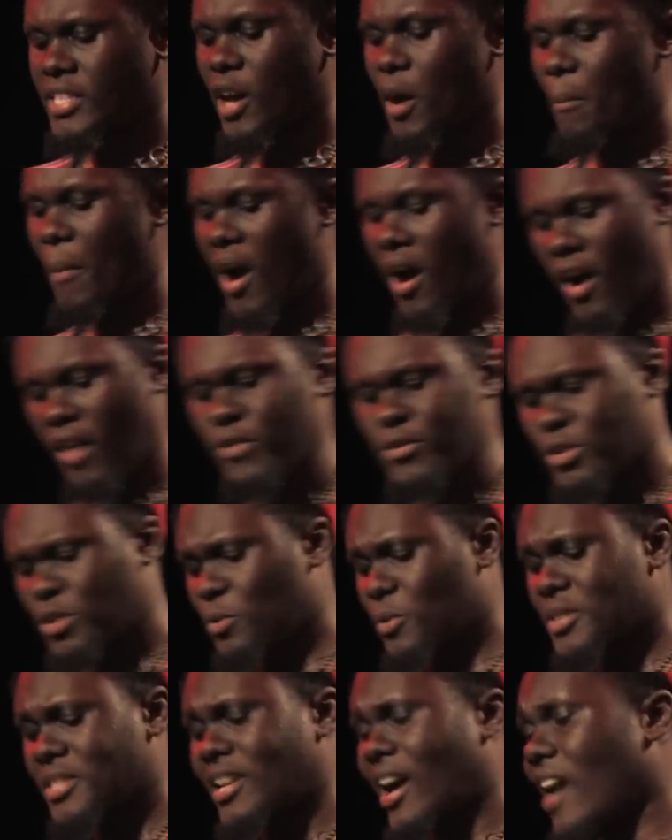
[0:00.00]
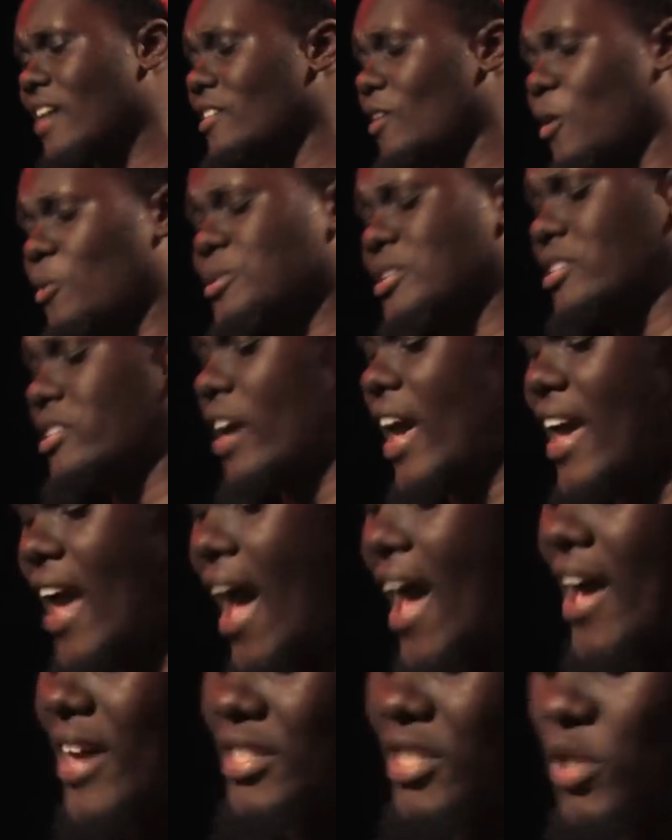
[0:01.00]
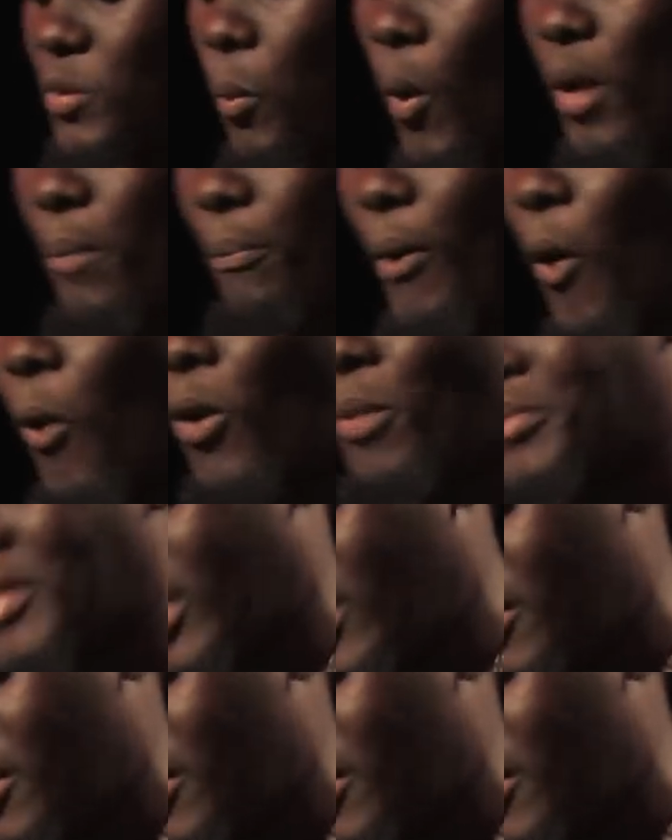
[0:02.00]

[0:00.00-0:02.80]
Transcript: Tell my other suicide notes, they asses weren't poems